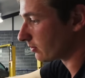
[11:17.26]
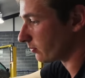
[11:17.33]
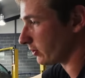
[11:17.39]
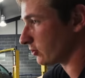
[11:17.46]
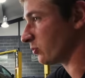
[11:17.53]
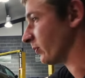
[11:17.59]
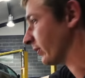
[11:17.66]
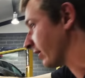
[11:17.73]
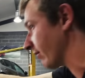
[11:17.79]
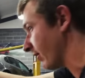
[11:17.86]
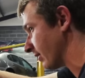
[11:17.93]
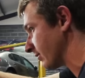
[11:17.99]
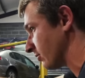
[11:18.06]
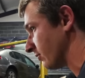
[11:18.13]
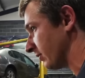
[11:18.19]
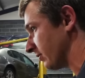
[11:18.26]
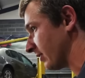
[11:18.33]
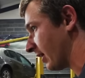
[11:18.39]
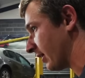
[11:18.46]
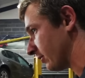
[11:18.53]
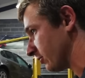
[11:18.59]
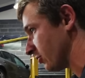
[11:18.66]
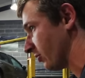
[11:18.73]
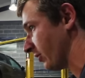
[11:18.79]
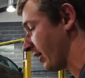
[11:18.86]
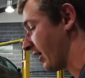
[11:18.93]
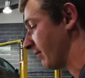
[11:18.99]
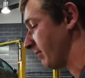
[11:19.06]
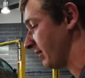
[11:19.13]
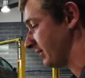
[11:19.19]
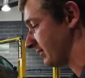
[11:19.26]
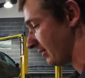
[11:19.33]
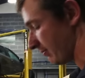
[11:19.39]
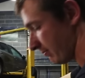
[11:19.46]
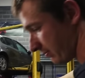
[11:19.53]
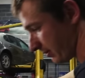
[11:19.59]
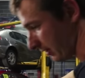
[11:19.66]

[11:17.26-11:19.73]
which, when we get round to the other side, I'll show you how meaty them